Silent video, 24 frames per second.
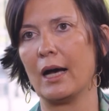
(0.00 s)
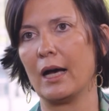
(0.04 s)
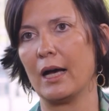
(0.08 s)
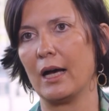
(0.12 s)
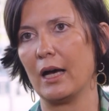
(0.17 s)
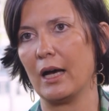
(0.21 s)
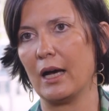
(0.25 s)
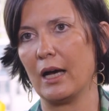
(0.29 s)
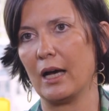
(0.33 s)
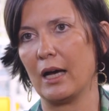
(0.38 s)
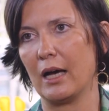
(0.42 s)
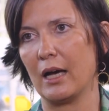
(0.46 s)

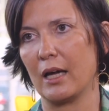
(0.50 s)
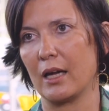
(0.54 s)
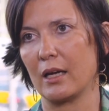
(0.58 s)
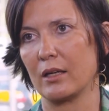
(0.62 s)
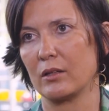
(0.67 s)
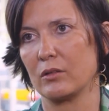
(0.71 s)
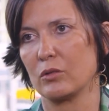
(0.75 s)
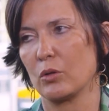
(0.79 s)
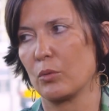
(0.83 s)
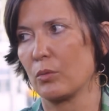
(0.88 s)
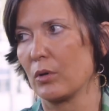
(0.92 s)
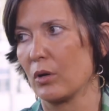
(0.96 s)

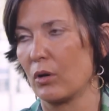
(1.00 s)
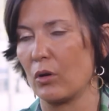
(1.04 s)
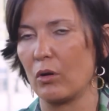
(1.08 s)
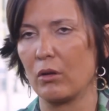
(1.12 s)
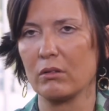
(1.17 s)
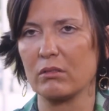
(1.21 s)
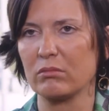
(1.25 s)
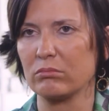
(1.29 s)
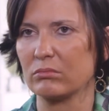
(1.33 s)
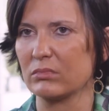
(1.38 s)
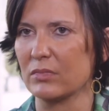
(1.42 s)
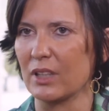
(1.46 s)
And
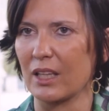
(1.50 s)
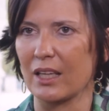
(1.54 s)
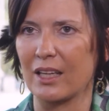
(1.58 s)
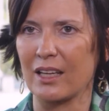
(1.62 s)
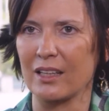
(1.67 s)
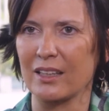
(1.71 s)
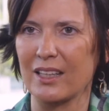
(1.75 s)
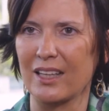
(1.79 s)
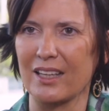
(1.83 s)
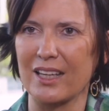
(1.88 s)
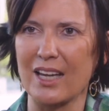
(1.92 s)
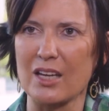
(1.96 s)
overall,
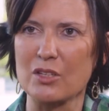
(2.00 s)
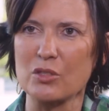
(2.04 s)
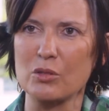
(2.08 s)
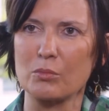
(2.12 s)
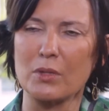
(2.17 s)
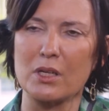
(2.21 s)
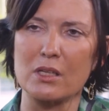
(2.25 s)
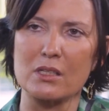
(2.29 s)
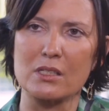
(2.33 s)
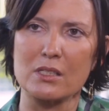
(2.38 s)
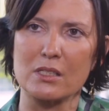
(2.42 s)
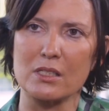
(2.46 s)
the
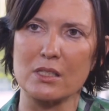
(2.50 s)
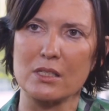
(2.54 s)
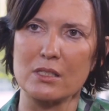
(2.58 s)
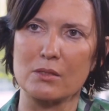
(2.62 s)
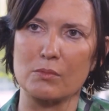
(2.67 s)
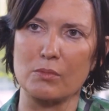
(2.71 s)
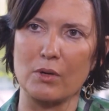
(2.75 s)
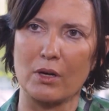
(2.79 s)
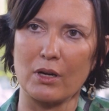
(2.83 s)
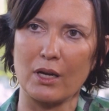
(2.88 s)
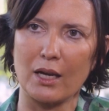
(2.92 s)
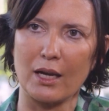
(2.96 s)
customer is
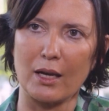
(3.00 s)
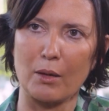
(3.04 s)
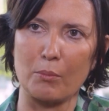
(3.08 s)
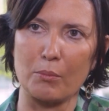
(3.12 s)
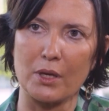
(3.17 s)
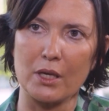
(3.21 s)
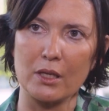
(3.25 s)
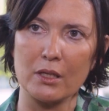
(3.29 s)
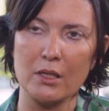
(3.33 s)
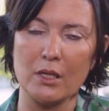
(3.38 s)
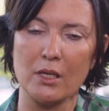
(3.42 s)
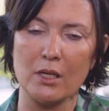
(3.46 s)
very happy.